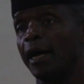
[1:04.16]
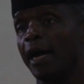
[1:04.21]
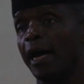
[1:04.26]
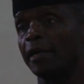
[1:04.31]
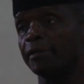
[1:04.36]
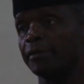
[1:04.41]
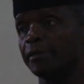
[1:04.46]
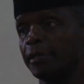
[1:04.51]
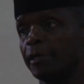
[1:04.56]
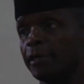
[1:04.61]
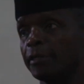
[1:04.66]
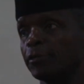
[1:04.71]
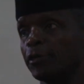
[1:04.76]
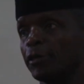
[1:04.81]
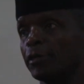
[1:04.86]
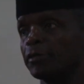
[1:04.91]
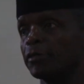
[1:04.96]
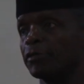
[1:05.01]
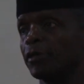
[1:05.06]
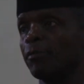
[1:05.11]
has
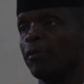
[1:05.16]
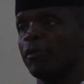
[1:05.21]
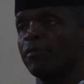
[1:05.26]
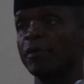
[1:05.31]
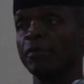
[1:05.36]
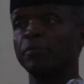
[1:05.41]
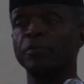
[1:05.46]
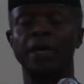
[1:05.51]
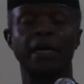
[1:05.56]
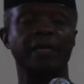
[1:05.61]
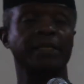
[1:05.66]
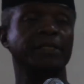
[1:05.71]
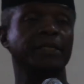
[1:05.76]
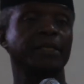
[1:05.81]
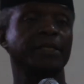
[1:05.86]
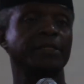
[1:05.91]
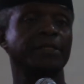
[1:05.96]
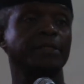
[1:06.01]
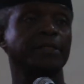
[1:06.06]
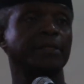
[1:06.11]
nurtured some of the
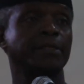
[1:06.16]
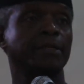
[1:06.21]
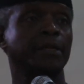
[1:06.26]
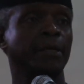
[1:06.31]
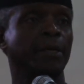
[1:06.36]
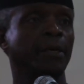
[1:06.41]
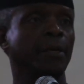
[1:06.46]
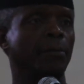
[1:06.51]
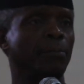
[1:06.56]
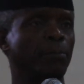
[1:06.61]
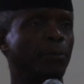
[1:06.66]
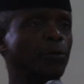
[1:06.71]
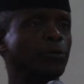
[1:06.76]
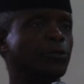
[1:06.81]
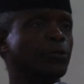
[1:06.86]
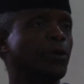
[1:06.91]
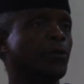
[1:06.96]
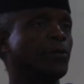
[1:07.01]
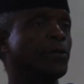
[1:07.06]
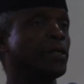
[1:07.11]
brightest,
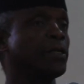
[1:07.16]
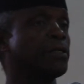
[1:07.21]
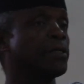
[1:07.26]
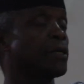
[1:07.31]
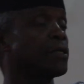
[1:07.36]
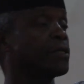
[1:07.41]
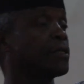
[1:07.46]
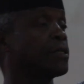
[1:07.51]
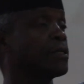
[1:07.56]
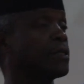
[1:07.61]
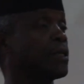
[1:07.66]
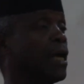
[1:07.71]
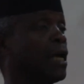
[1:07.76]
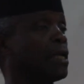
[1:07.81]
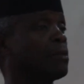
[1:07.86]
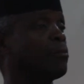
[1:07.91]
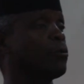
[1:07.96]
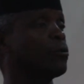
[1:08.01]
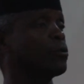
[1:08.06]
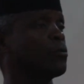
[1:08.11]
most courageous,
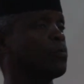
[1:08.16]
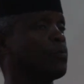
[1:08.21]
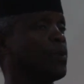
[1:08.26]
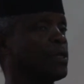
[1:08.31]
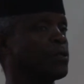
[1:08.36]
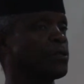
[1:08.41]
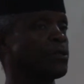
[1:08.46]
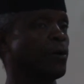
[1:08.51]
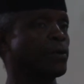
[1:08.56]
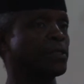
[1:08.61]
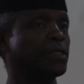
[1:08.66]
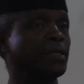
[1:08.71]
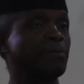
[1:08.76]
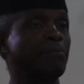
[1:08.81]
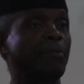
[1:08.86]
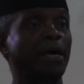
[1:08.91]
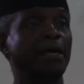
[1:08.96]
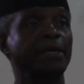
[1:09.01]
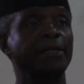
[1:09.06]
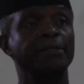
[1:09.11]
and most patriotic
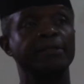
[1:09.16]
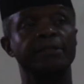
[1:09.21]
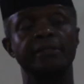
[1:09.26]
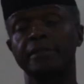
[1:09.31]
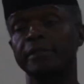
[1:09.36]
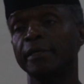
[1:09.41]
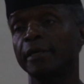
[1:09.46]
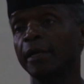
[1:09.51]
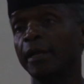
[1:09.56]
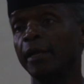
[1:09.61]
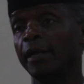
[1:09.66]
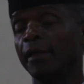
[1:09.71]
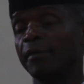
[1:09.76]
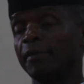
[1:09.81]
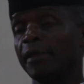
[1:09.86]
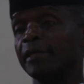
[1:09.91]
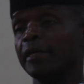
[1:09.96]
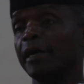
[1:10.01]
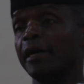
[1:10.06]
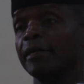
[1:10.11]
minds
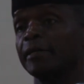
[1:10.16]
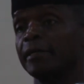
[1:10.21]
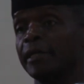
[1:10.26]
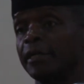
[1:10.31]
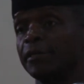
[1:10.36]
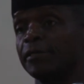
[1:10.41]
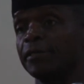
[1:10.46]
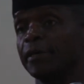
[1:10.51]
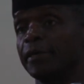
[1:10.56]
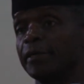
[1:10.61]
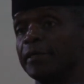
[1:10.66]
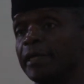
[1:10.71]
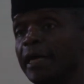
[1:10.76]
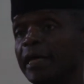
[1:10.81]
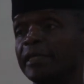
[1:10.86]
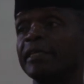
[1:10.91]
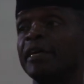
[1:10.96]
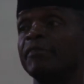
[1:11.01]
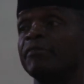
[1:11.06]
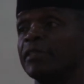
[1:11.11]
that our nation
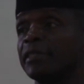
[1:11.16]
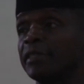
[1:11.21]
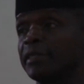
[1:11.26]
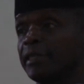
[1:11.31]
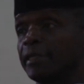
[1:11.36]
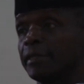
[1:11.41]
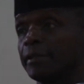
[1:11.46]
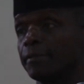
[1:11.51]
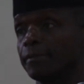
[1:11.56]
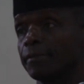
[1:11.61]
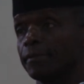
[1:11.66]
has ever seen.